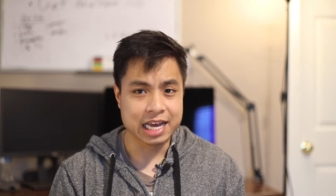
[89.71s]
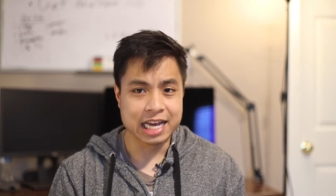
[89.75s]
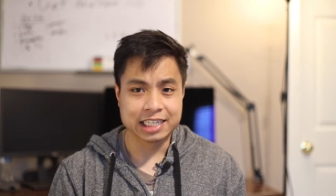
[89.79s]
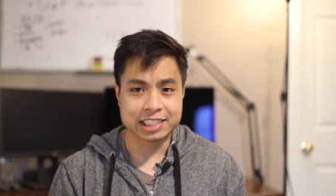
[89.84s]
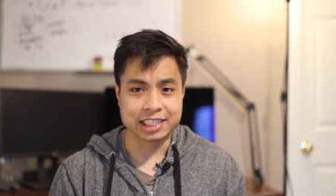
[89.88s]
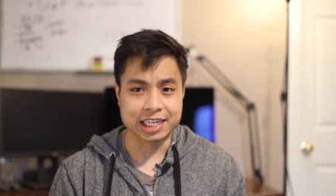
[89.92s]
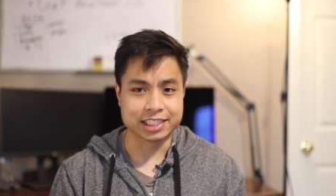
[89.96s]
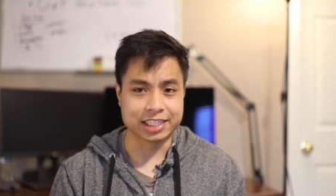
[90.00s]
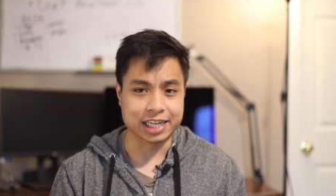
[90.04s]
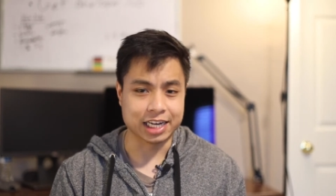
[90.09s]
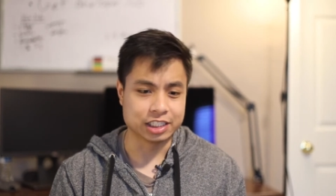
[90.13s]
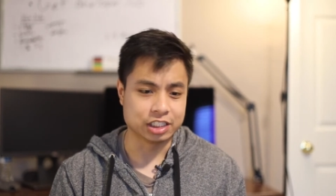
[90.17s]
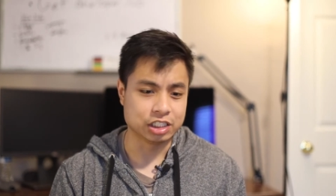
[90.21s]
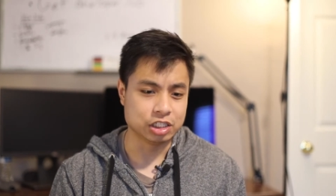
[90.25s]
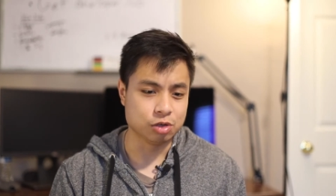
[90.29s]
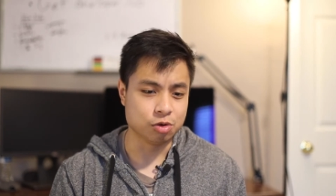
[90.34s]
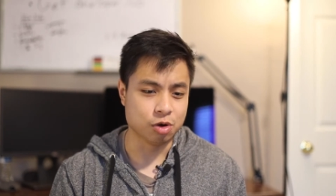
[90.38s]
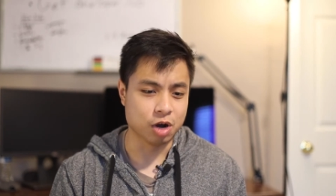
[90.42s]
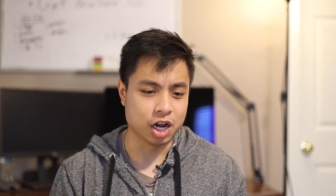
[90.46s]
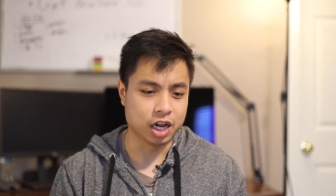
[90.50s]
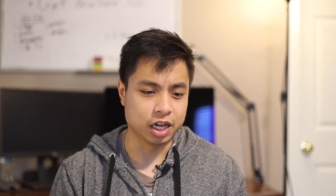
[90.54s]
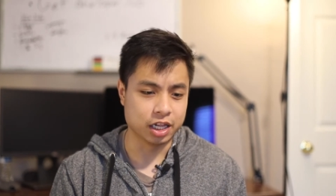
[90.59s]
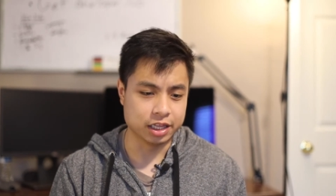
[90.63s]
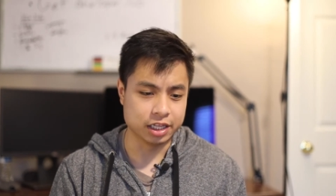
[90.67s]
such as, do you
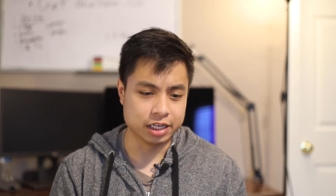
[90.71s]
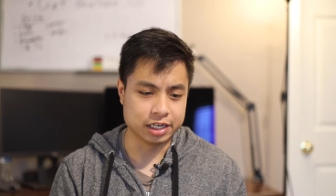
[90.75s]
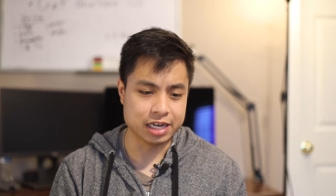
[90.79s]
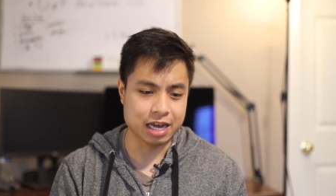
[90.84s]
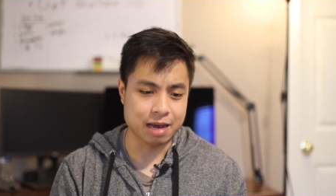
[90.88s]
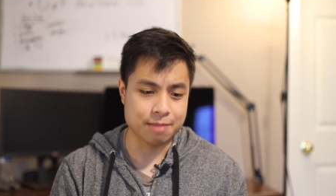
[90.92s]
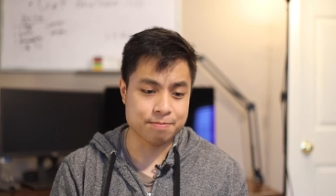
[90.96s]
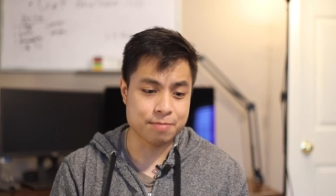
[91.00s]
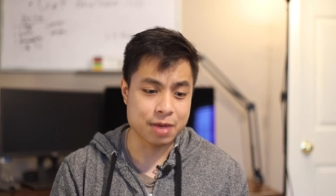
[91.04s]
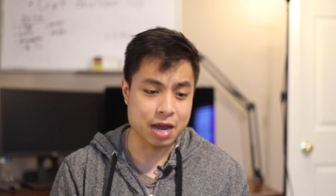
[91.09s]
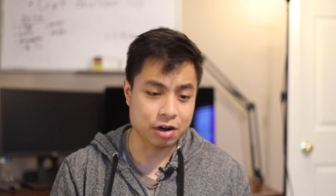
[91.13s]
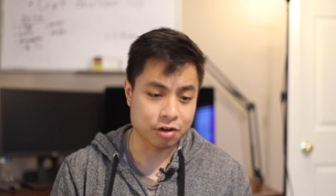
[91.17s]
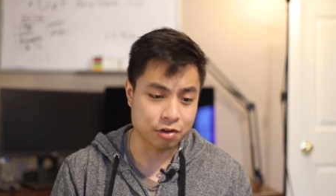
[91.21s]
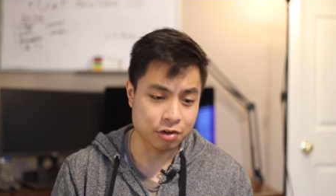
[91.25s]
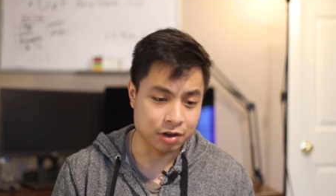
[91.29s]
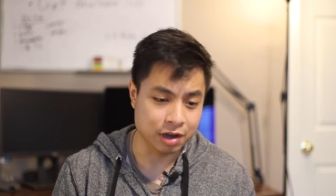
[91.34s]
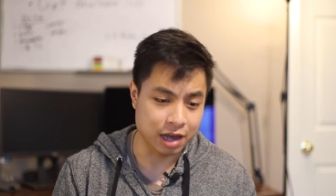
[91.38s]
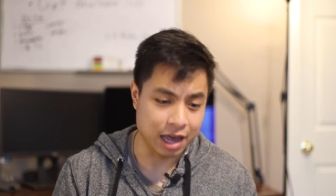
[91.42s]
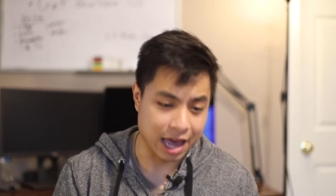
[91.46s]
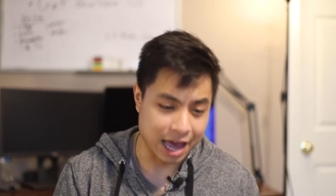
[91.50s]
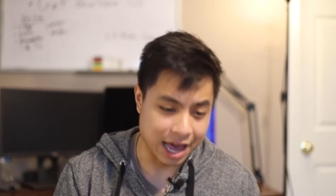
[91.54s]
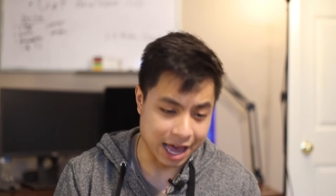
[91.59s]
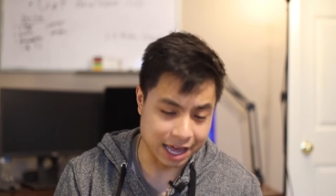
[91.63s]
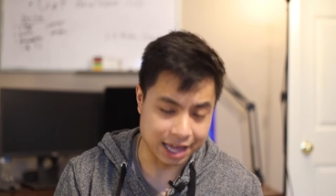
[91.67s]
want to get better
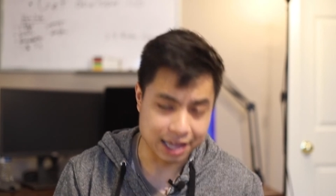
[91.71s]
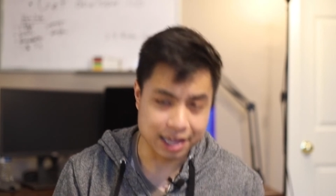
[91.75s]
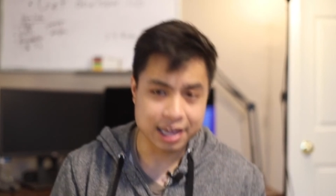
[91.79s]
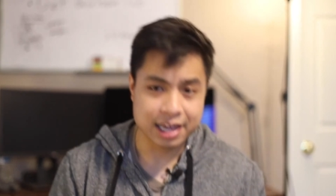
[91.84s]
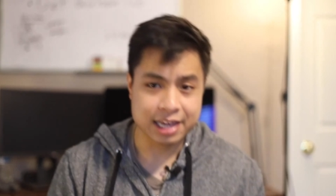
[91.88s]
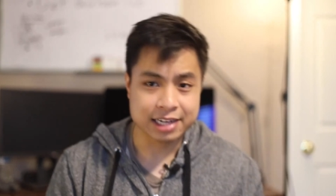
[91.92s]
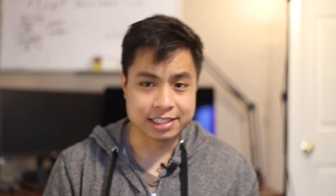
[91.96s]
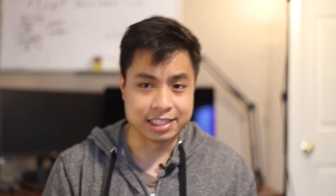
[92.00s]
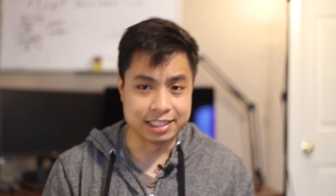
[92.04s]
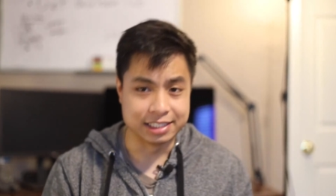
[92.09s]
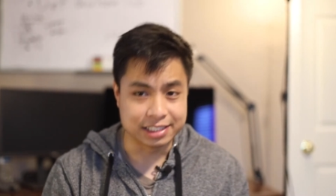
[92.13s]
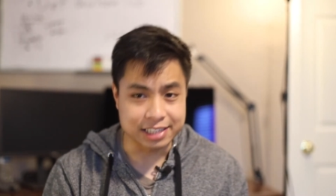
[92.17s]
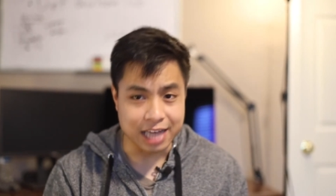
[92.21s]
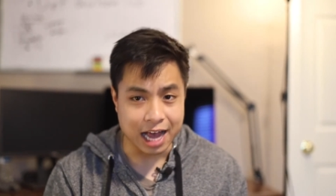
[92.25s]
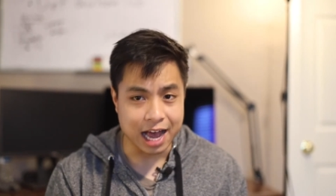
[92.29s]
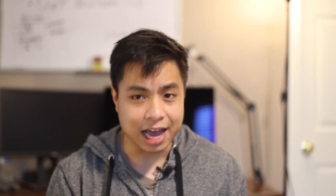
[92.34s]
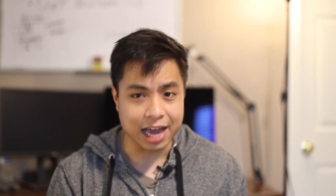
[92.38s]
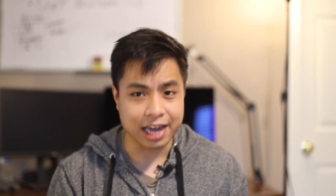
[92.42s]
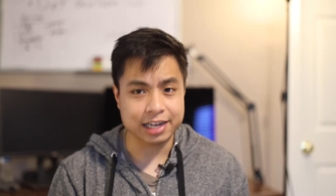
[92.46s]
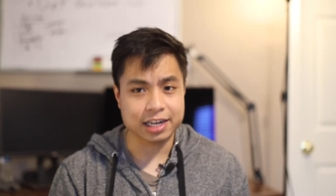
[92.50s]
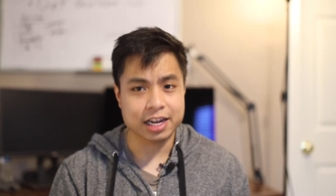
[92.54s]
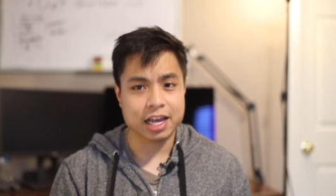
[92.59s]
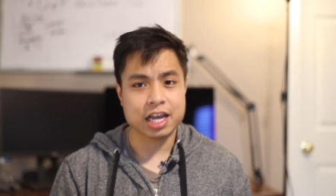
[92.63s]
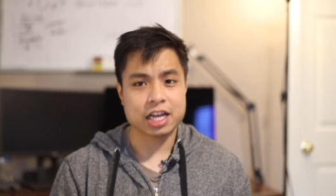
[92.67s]
at
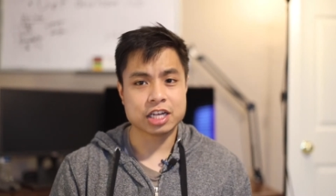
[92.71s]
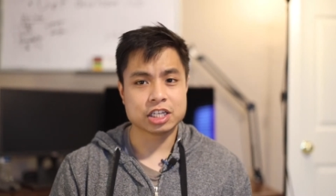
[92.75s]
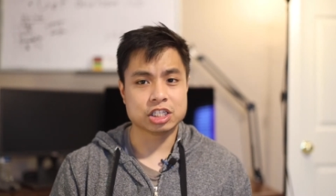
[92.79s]
design?